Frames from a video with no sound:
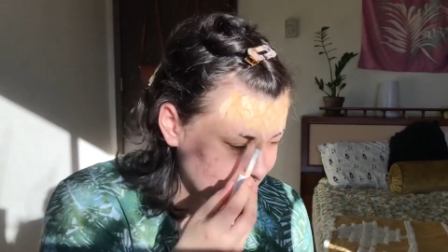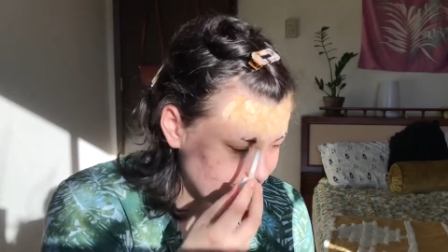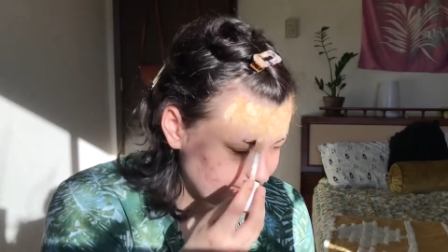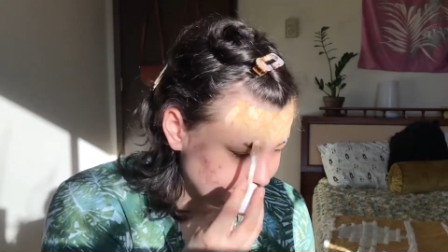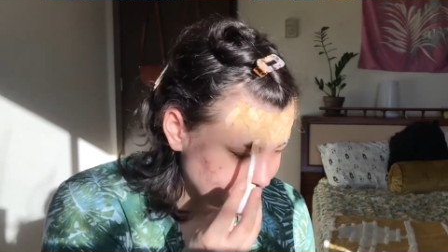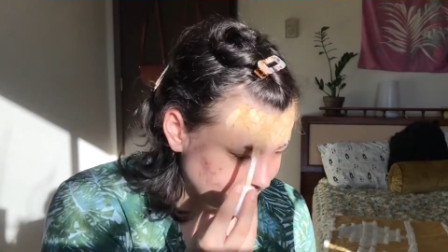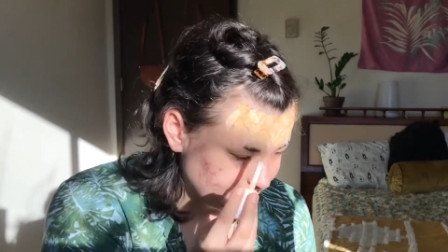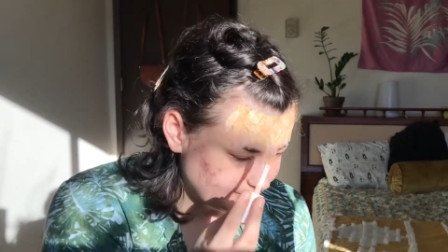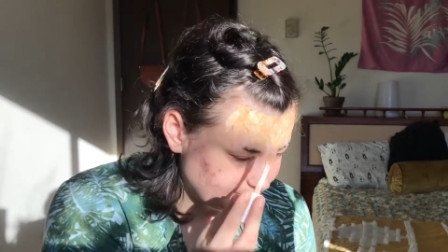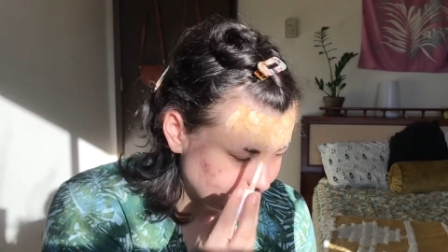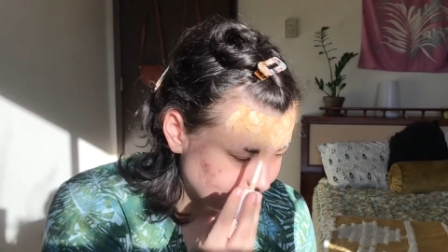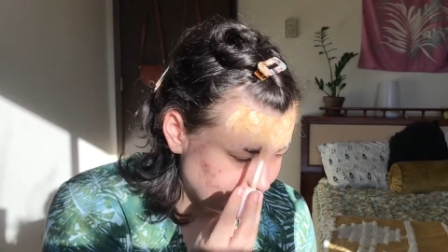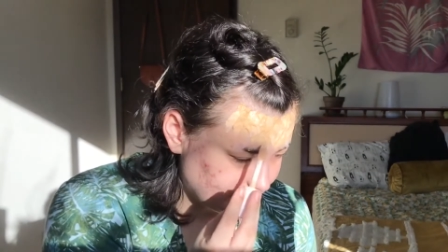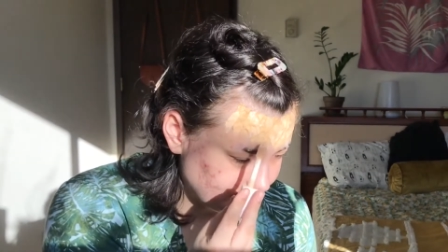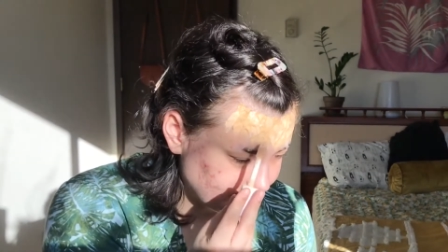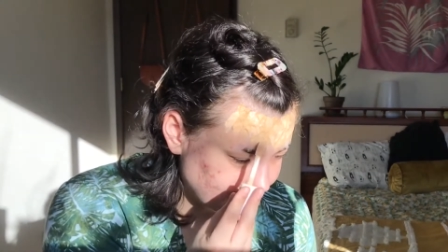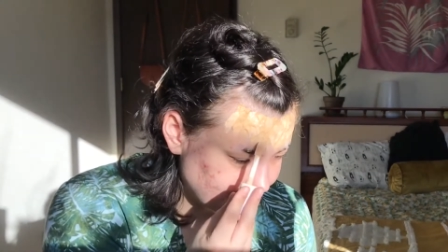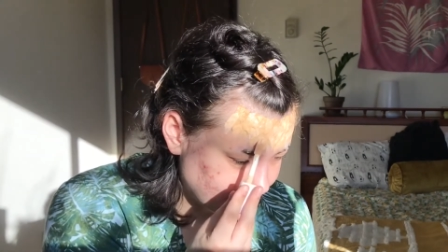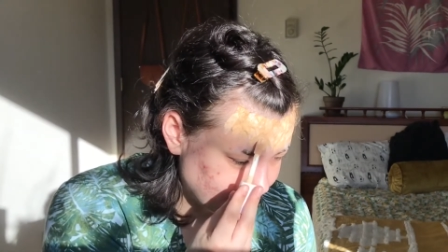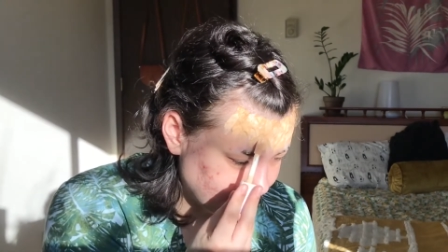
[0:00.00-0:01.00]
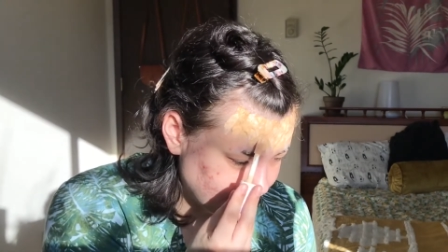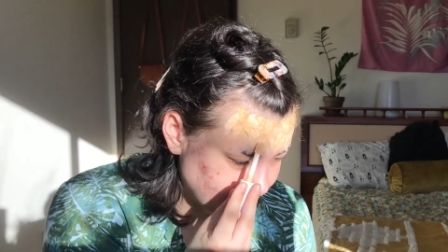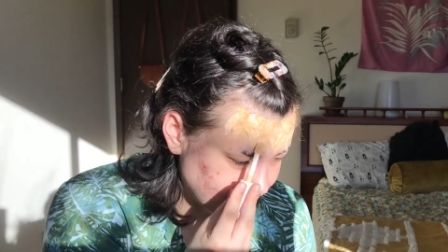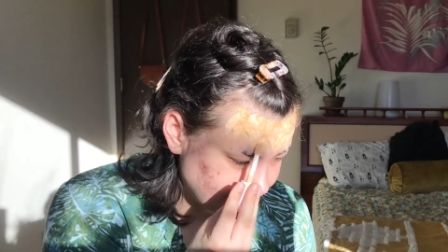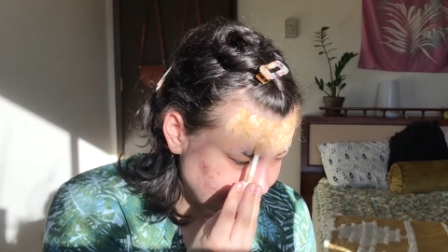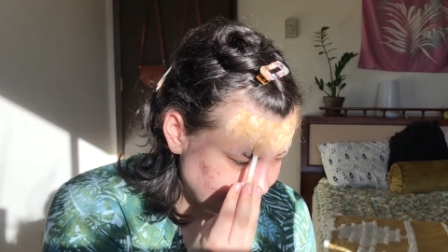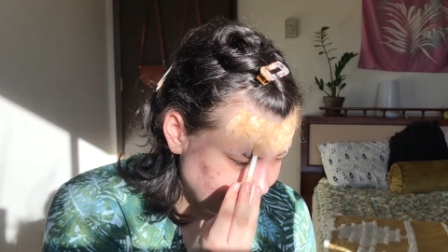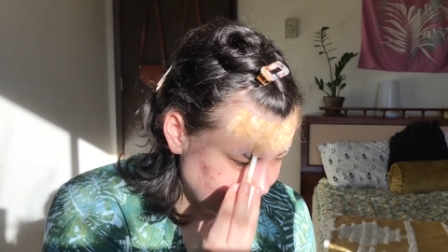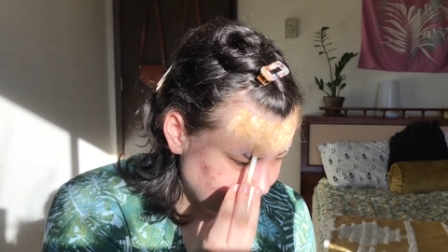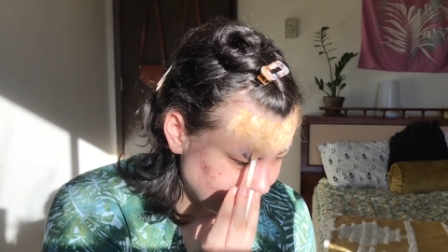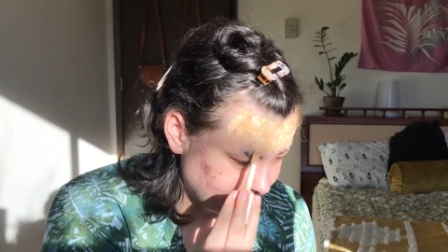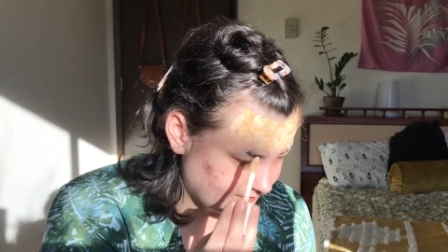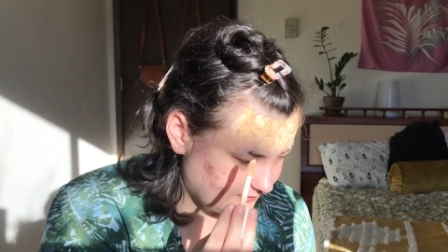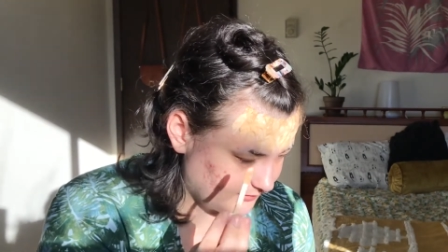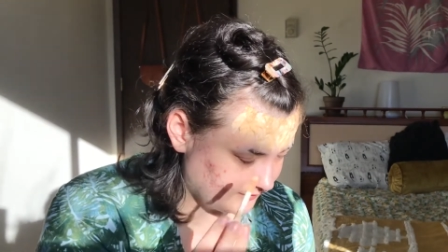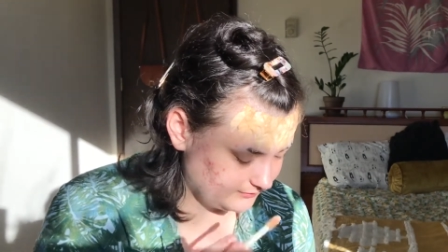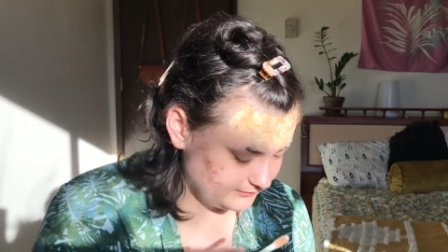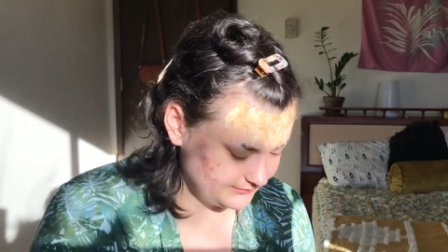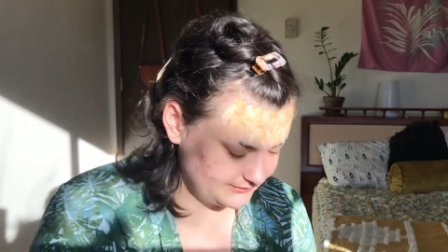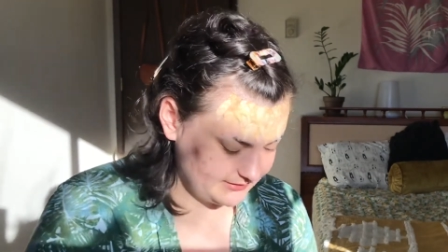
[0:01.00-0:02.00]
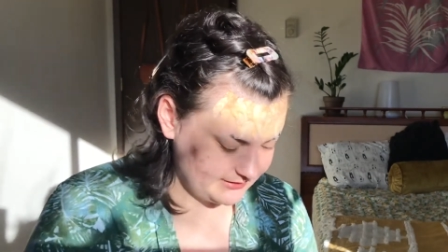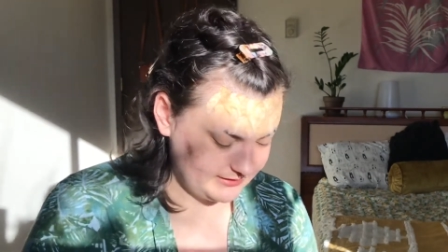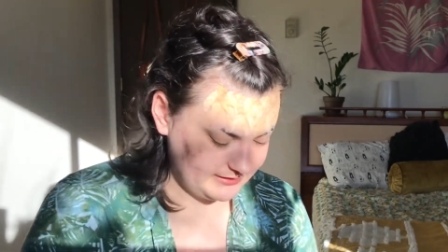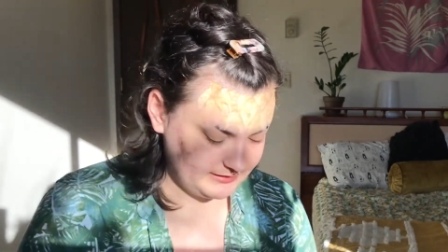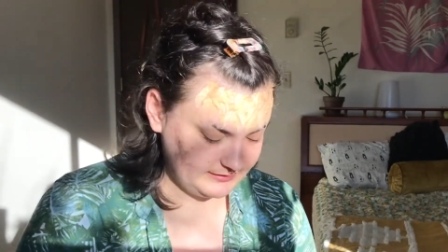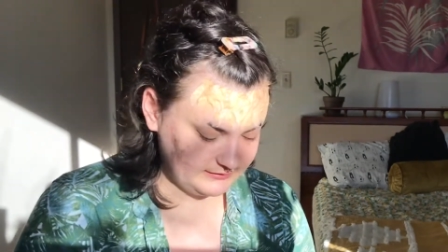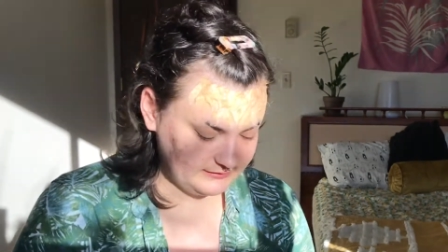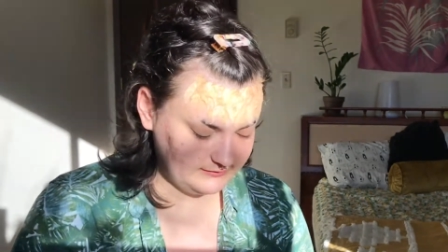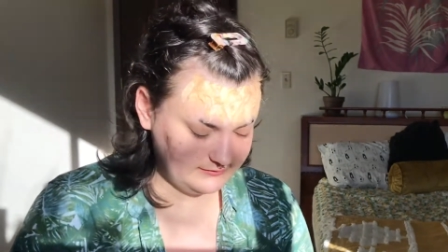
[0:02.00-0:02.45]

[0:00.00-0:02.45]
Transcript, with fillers: You know, with all of the holiday